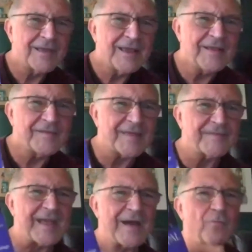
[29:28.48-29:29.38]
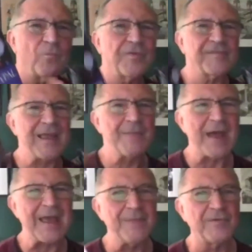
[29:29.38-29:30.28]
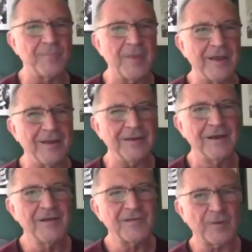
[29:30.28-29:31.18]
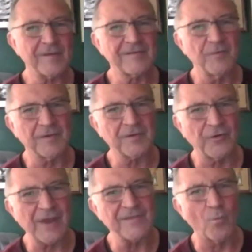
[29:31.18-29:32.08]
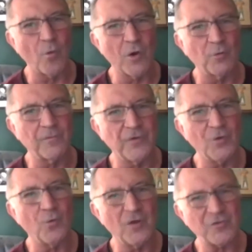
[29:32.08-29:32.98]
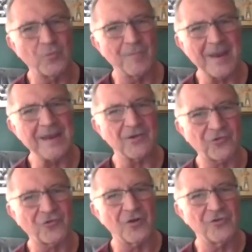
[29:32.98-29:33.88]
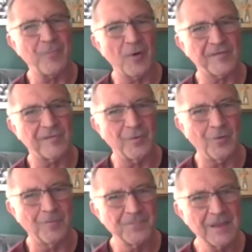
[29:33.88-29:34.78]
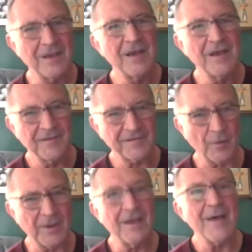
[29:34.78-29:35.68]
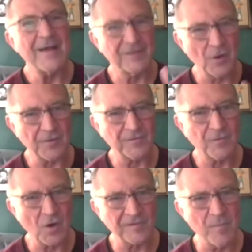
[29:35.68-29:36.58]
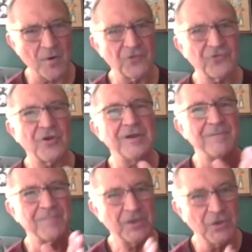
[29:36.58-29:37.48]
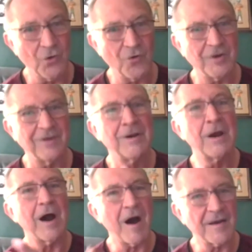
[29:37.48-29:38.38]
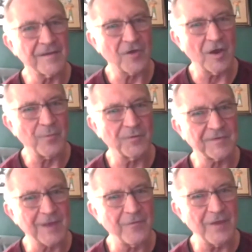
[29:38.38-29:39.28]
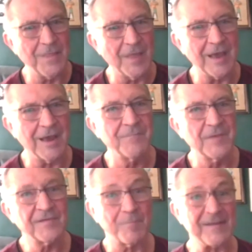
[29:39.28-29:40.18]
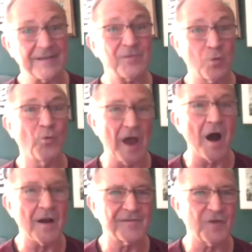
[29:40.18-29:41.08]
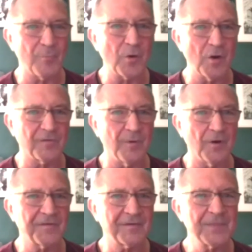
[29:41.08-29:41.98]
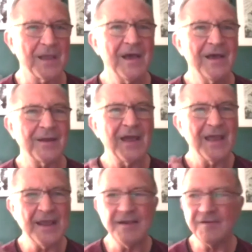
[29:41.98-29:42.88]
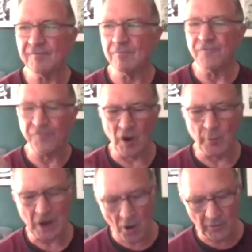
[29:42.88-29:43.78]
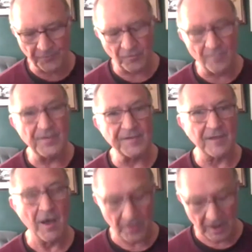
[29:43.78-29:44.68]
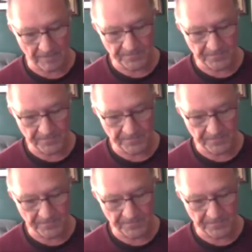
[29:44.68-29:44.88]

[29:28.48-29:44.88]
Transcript: he sets out with the same aim as me to create a worldview which would make astrology possible. So there's lots of cosmology, Jung, archetypal stuff in there. So basically it's called the archetypal cosmos. Now, he's following on from this other